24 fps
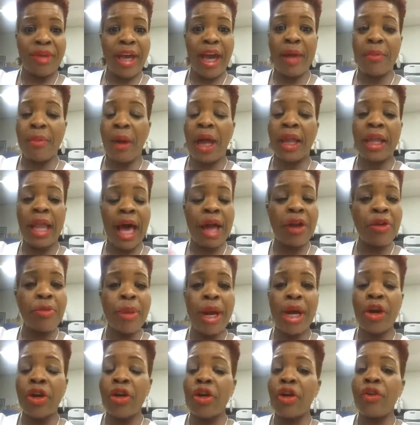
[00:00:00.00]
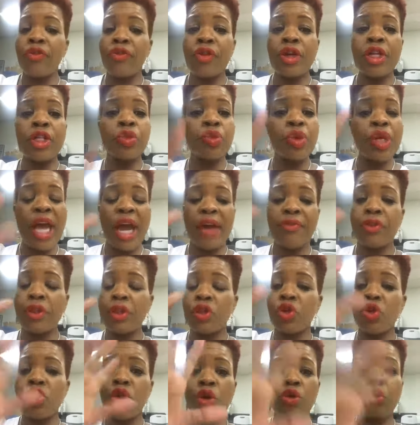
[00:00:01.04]
and a lot of my girlfriends, we have to
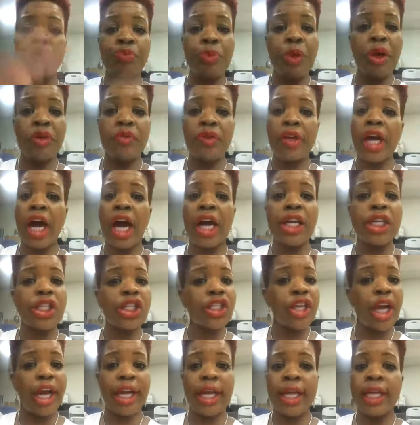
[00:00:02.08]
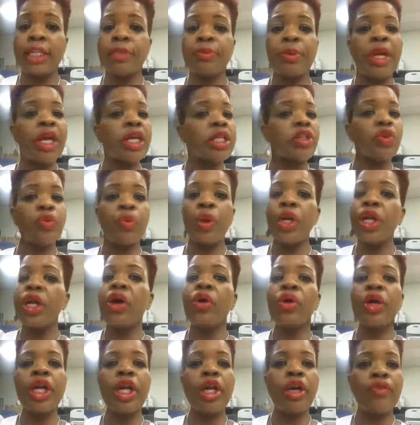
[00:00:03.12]
do those periodic check-ins, because if we
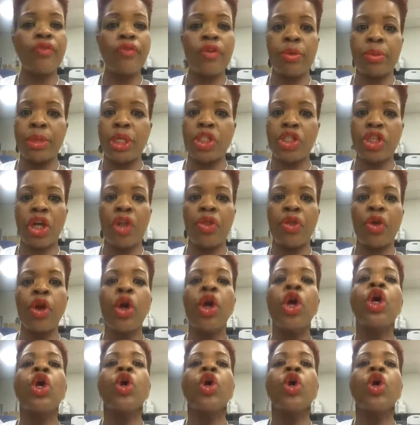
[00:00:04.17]
don't hear from each other,